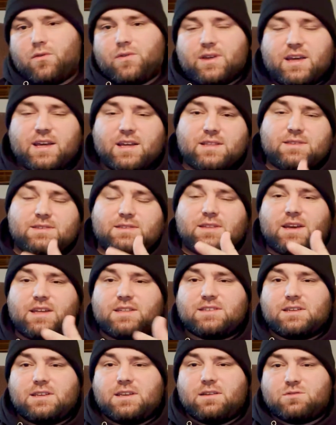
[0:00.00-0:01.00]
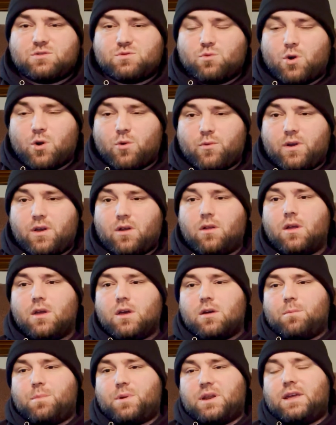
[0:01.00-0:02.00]
The kid's ideas were real,
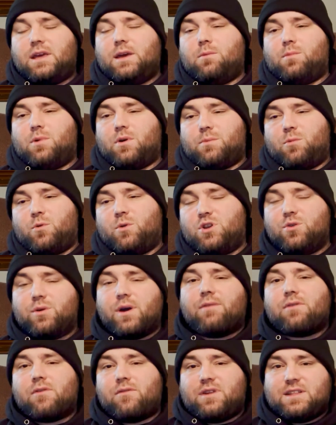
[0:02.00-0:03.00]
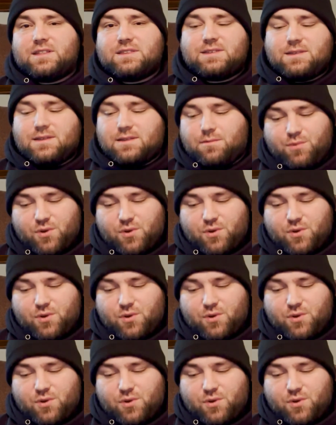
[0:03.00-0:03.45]
but we do have evidence in the